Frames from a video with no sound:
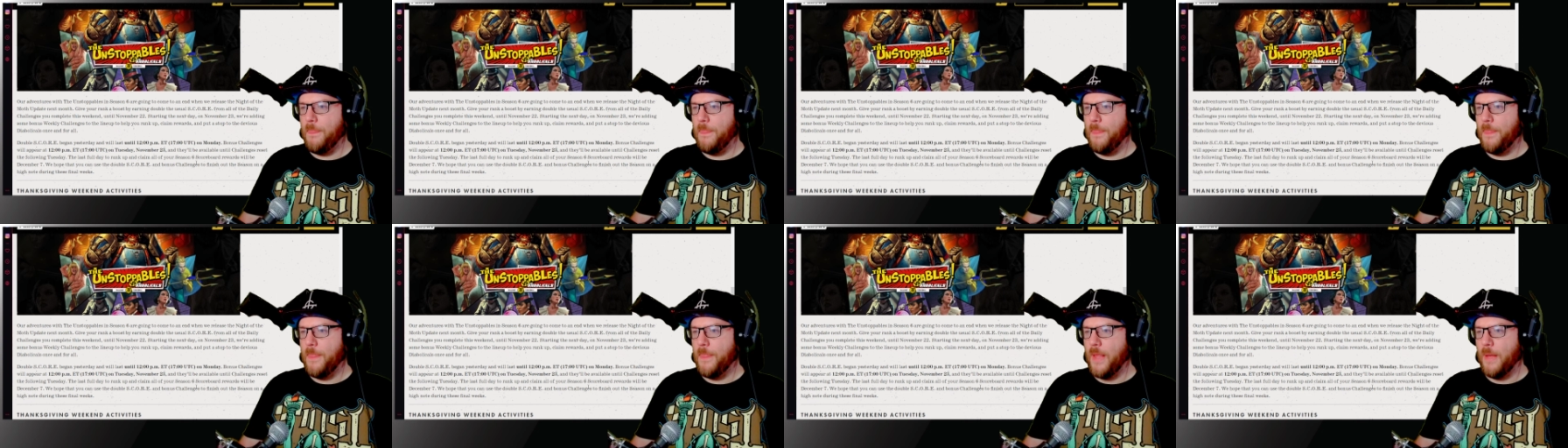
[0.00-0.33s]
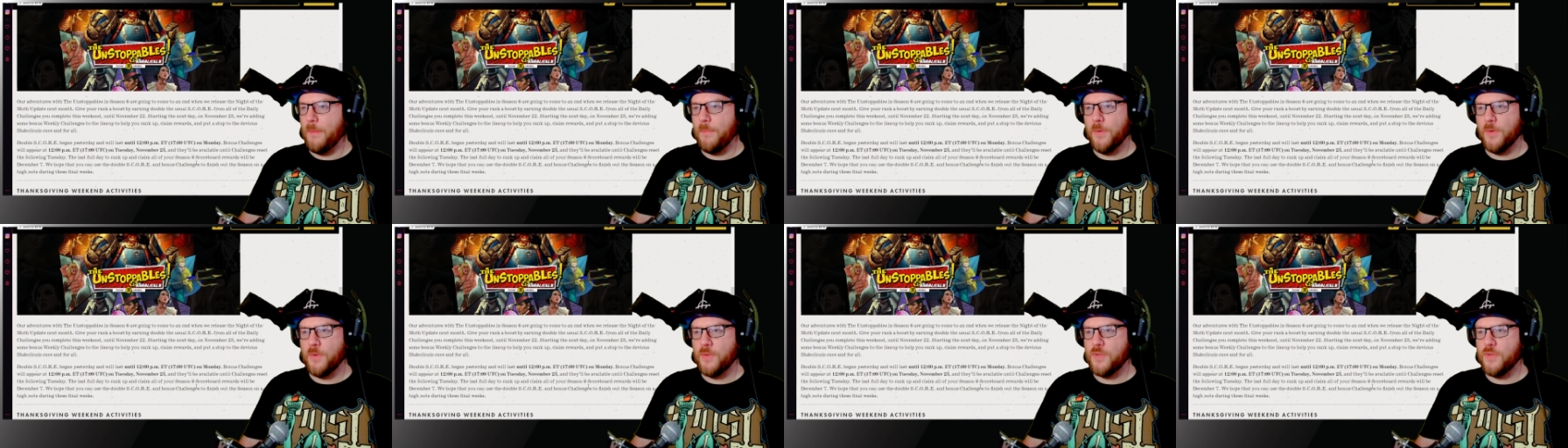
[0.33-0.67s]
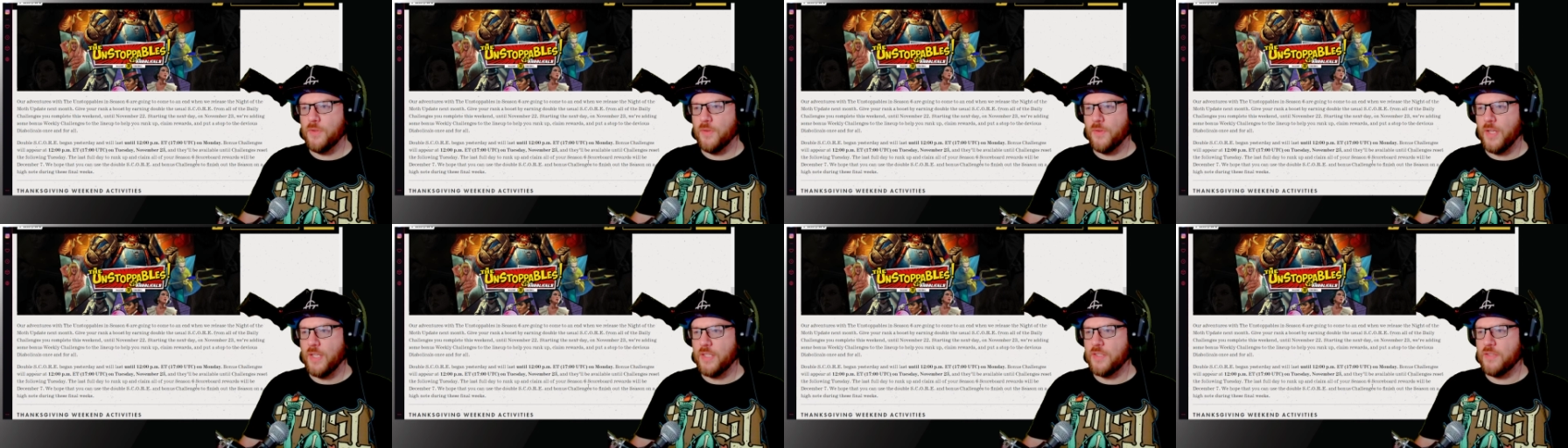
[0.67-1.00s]
not
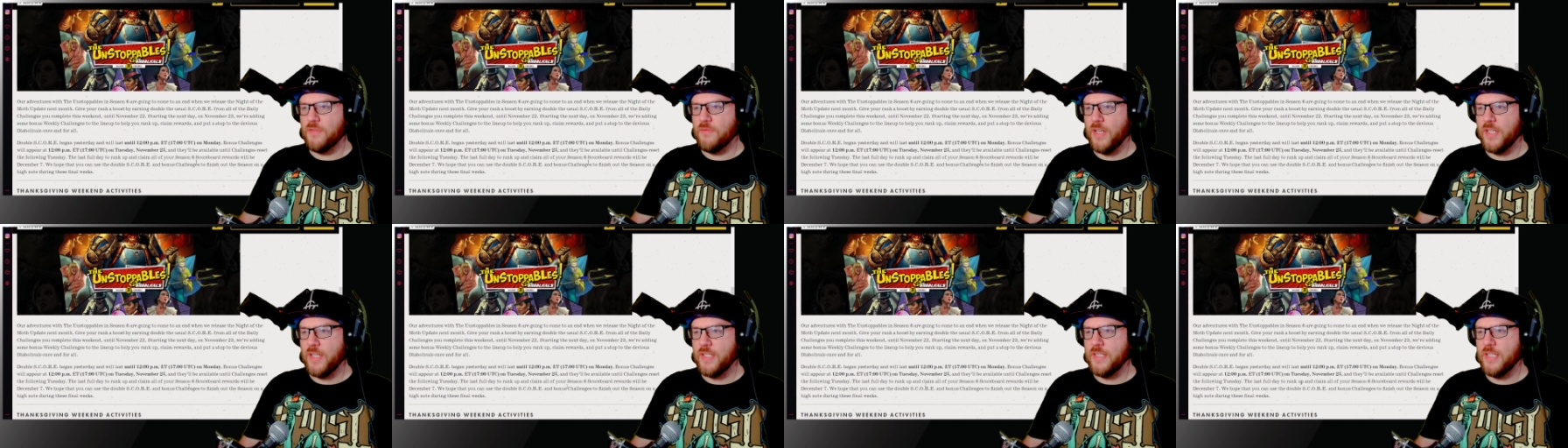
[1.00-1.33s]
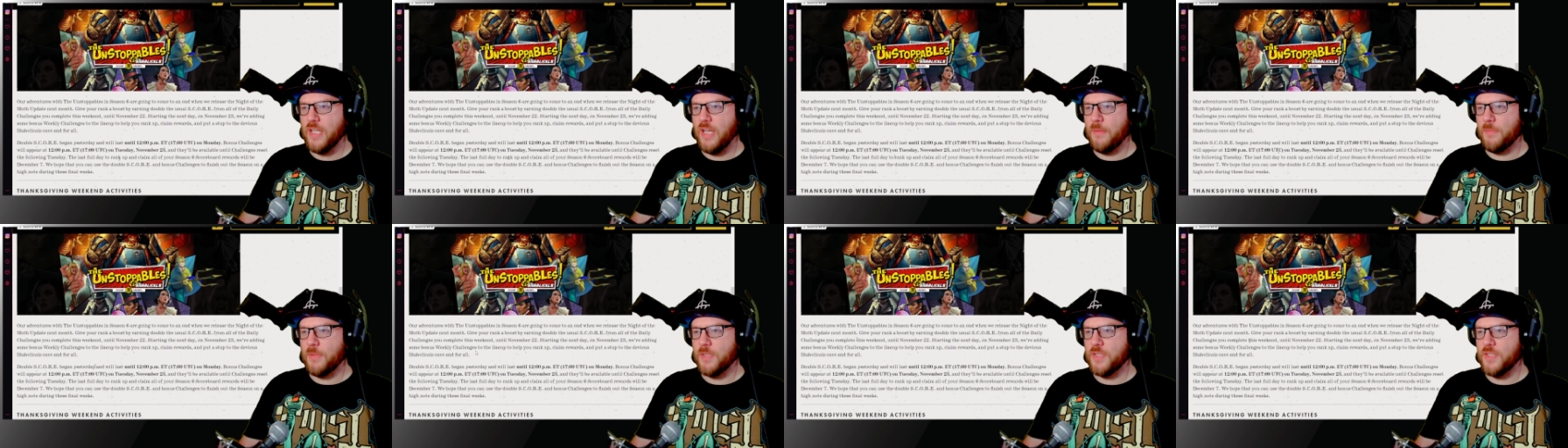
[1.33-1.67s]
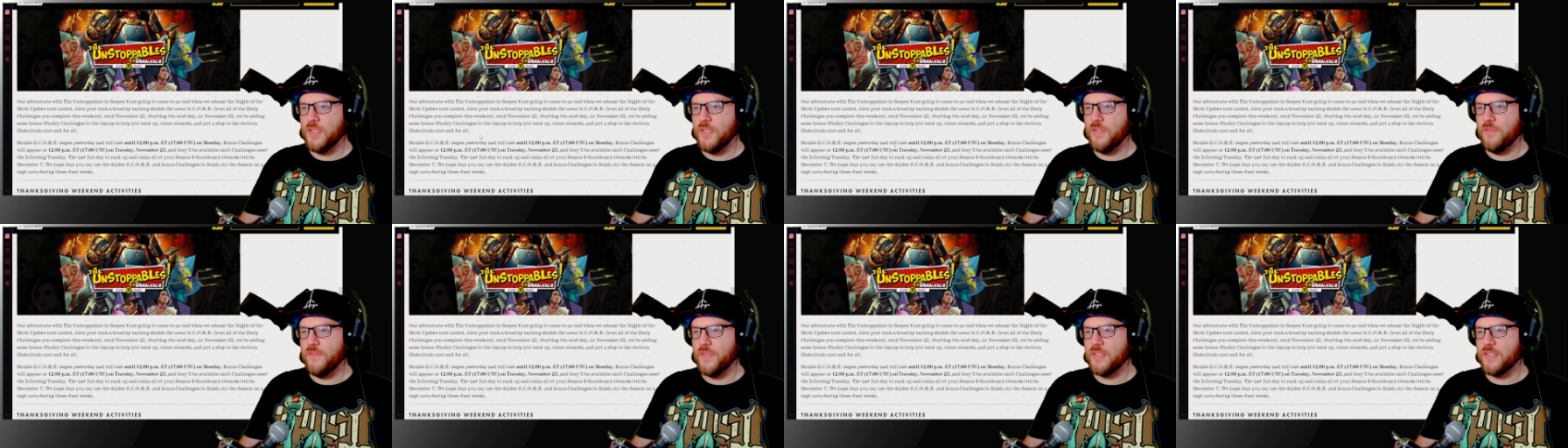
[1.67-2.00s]
sure that's the right time because
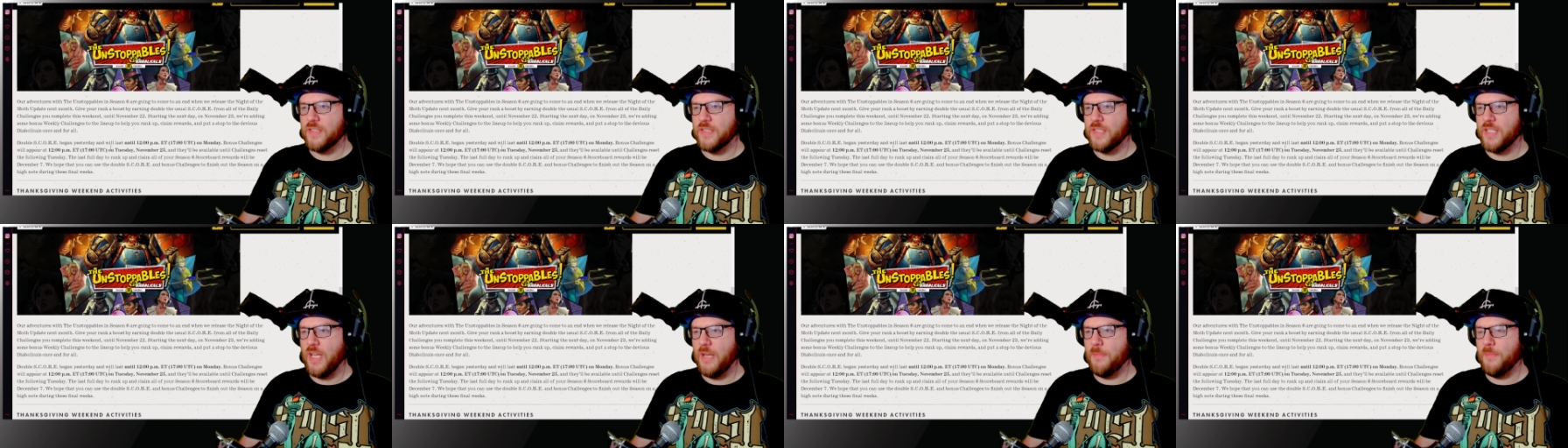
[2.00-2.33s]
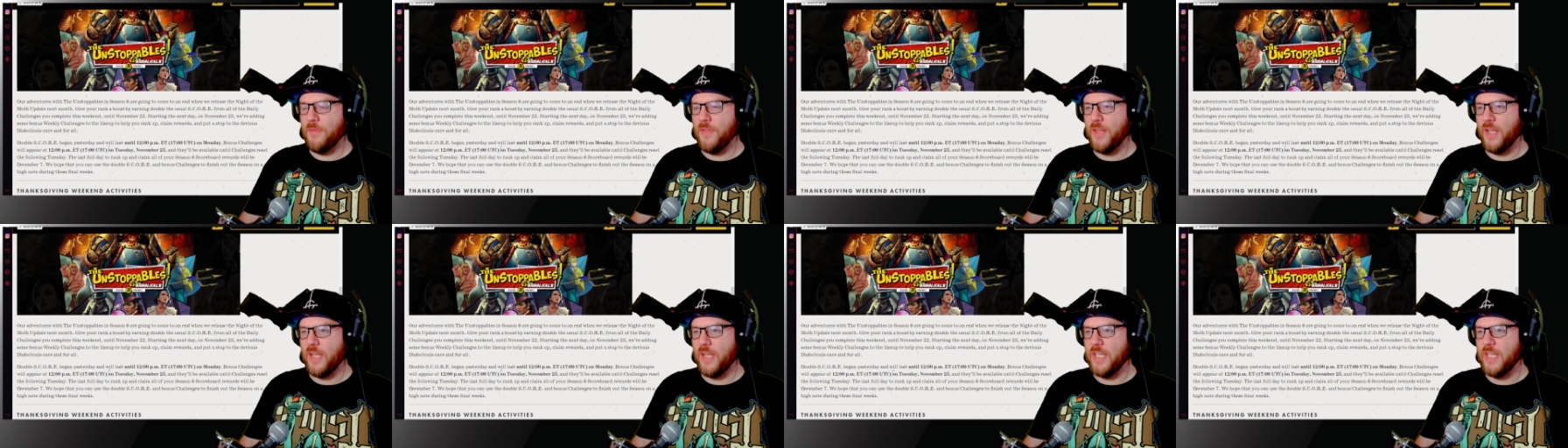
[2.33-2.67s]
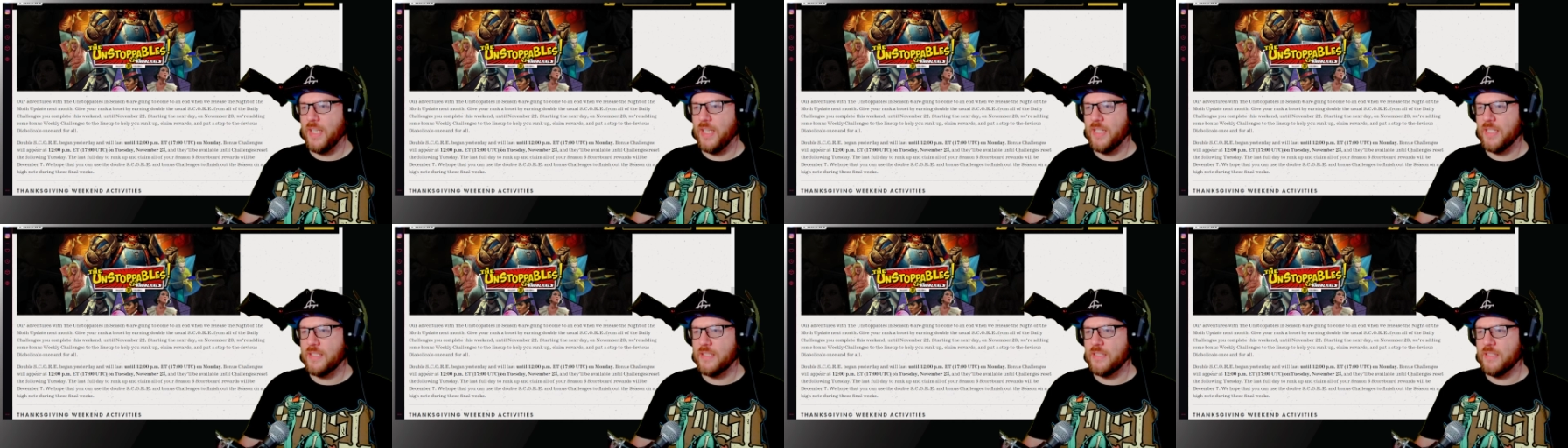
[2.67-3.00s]
Universal Time
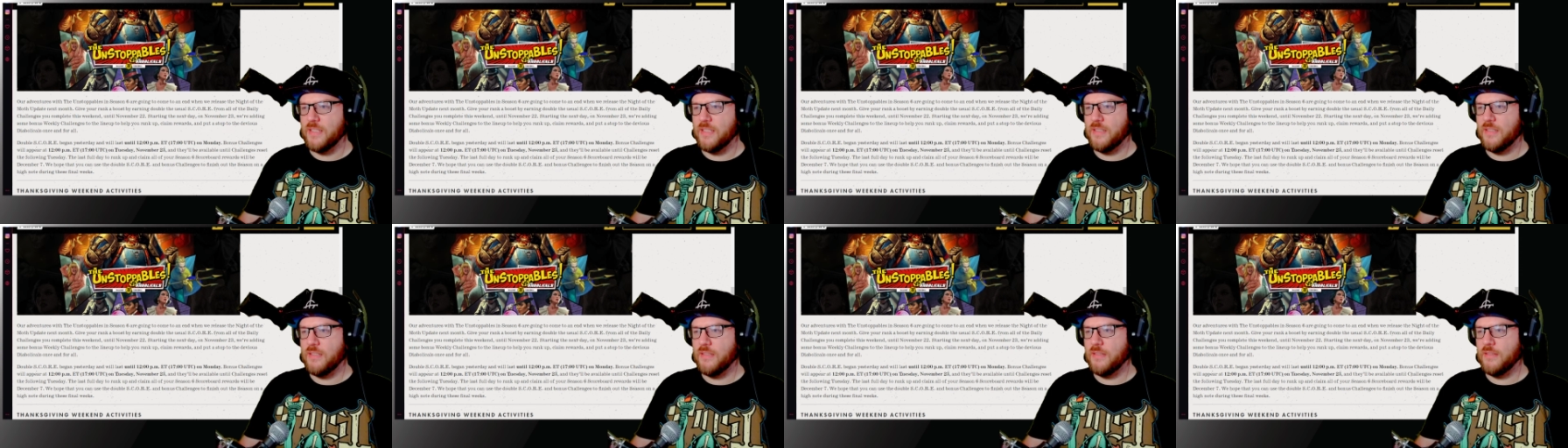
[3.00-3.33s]
thingy isn't